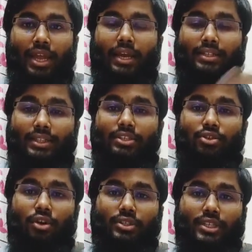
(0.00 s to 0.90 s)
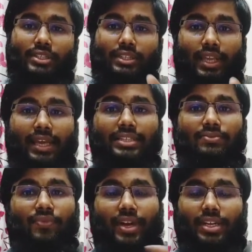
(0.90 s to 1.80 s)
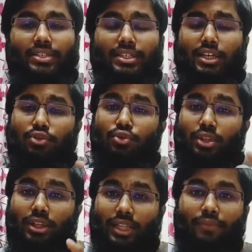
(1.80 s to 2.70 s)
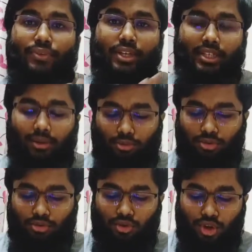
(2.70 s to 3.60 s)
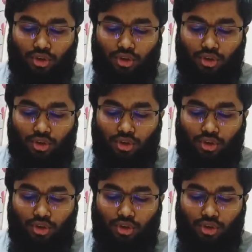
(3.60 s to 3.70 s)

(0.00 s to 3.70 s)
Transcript: and this causes less venous return to the left atrium also.